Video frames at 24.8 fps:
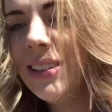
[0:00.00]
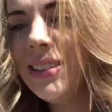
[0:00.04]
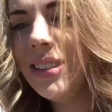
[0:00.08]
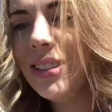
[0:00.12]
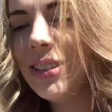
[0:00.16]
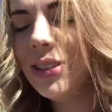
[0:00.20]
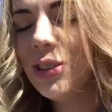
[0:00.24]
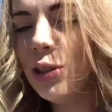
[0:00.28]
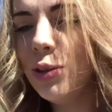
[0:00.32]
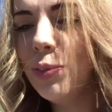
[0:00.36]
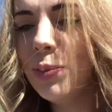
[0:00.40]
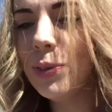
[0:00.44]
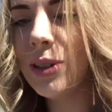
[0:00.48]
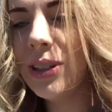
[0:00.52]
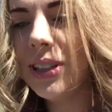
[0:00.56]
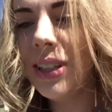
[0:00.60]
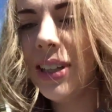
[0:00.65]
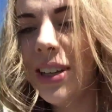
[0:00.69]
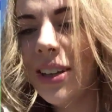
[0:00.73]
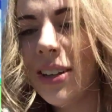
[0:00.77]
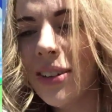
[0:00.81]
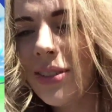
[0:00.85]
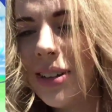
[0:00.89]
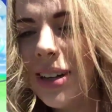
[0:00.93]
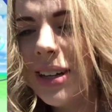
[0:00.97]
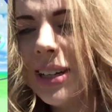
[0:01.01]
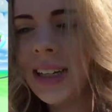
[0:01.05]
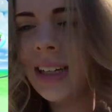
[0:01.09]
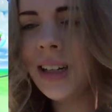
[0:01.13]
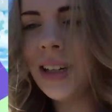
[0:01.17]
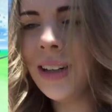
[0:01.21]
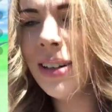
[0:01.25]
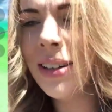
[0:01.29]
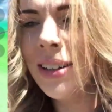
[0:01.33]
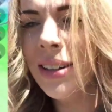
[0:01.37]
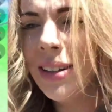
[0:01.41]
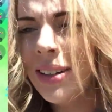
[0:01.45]
this is super lit
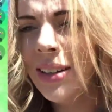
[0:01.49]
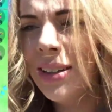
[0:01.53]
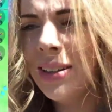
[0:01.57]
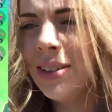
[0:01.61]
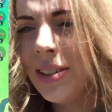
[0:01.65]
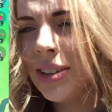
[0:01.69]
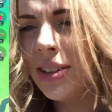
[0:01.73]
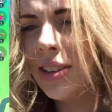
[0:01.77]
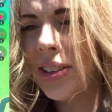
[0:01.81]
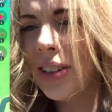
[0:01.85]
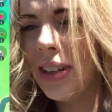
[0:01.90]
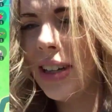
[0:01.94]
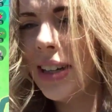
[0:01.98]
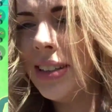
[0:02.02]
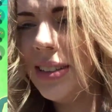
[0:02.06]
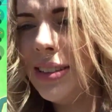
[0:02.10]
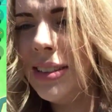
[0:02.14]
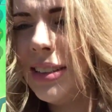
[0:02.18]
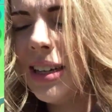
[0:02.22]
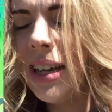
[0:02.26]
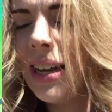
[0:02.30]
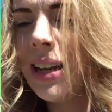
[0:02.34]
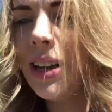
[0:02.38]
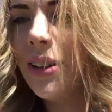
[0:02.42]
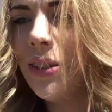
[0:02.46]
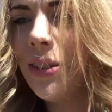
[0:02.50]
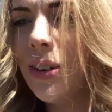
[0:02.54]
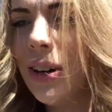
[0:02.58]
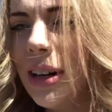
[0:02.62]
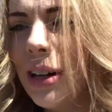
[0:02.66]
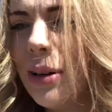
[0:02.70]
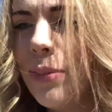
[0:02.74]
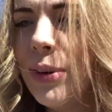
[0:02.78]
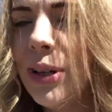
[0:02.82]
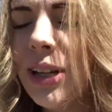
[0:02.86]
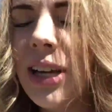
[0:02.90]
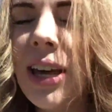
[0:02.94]
already. Crazy day
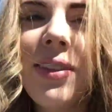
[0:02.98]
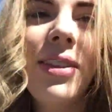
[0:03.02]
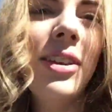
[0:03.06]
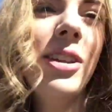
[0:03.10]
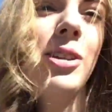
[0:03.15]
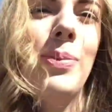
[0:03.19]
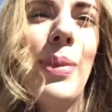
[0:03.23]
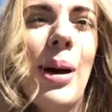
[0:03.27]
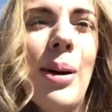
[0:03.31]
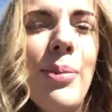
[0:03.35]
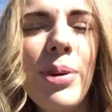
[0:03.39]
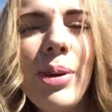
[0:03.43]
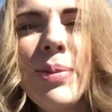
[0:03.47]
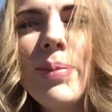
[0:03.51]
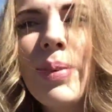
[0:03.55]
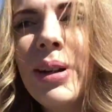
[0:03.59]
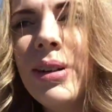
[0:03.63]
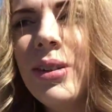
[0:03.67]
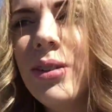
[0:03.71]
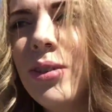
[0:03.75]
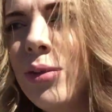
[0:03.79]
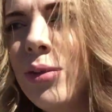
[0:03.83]
already. But yeah, this might be my